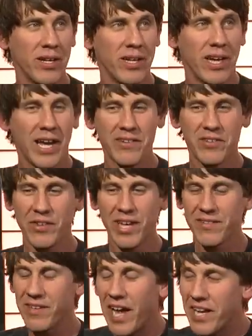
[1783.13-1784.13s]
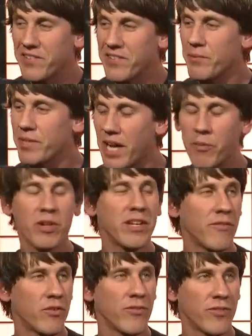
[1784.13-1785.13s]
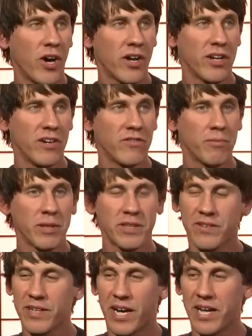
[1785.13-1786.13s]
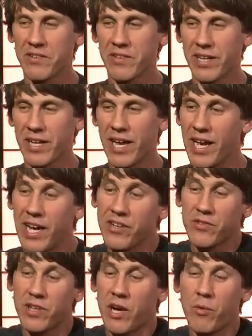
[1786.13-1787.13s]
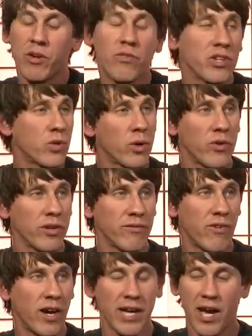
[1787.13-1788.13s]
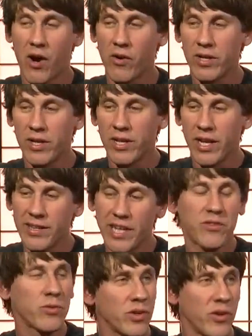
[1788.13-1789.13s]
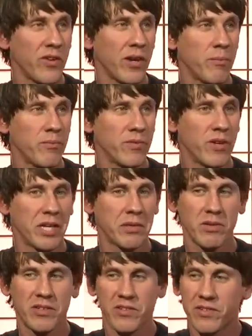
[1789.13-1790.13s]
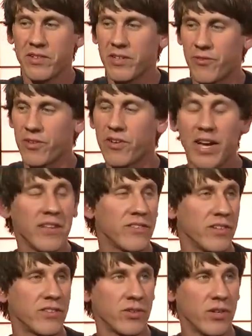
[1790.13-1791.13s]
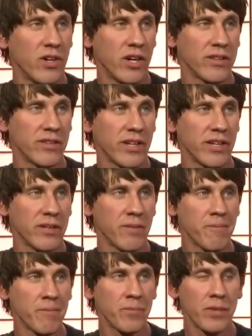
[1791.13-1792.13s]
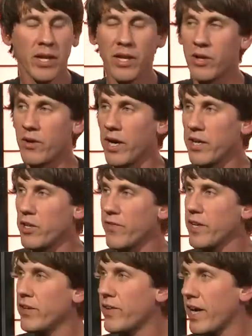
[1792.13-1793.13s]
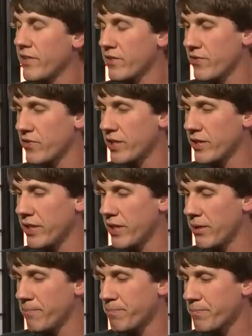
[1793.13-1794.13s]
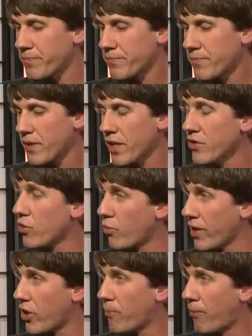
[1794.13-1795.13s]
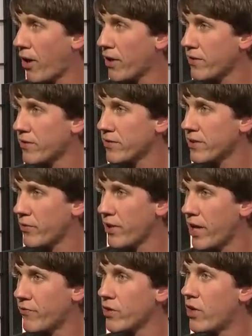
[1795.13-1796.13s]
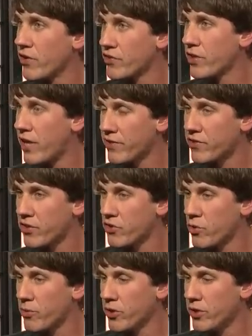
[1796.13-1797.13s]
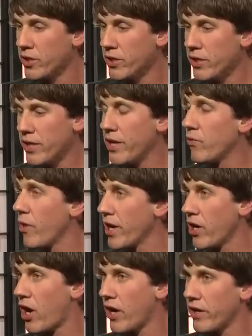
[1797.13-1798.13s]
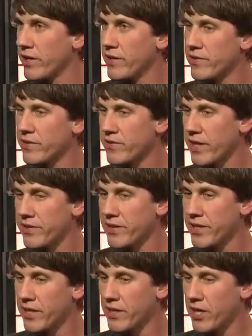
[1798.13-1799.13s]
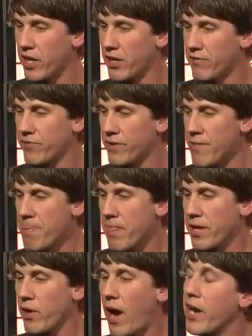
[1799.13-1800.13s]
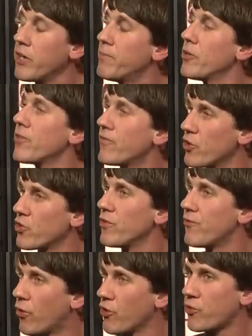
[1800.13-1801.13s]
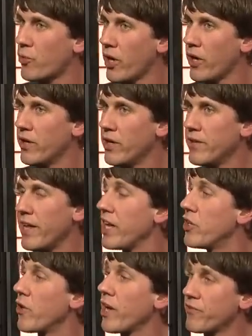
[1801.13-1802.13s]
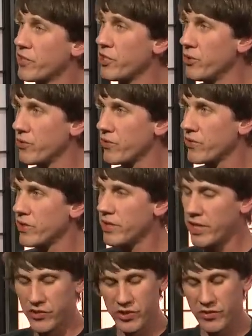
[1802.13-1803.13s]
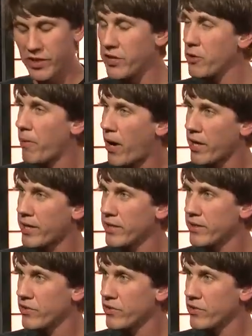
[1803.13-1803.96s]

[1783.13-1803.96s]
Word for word: Mm-hmm. And so that's, that is something I would never have thought of. But this guy is like, hey, I just, I want to run the query and find out and that's what you end up like. It's just a different lens into a lot of the data. Mm-hmm. You know, I don't know if any of you guys have seen the um, the Radar product that we have. We launched it last October. And Radar is this idea of, you know, how do you build a version of Foursquare that you don't have to use? It's just in your pocket.